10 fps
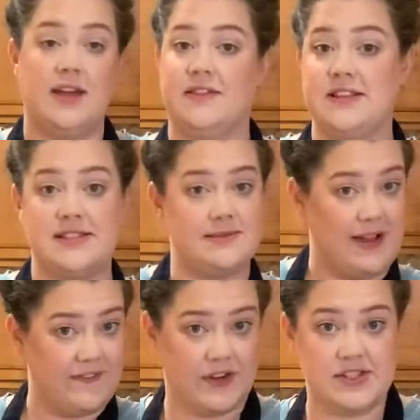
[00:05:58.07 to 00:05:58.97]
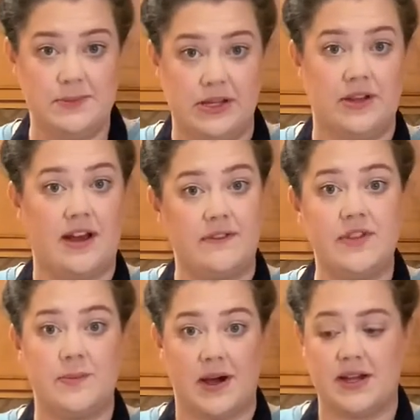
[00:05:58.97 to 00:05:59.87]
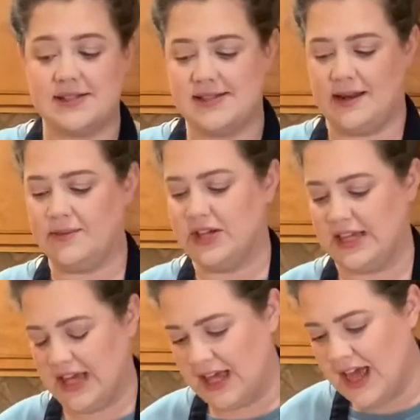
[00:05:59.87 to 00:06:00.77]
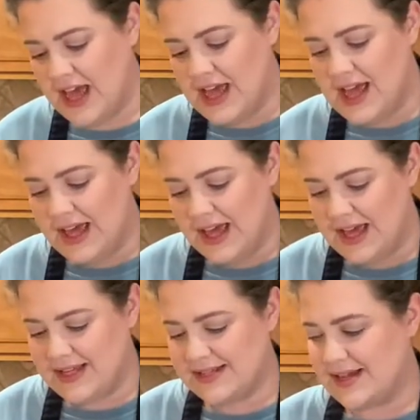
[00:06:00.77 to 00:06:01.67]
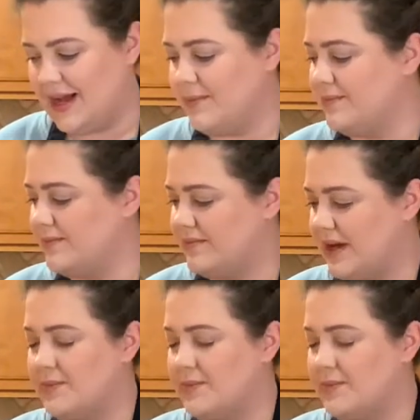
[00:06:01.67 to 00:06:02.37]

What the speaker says: This is my first meal of the box that I'm cooking. And I'm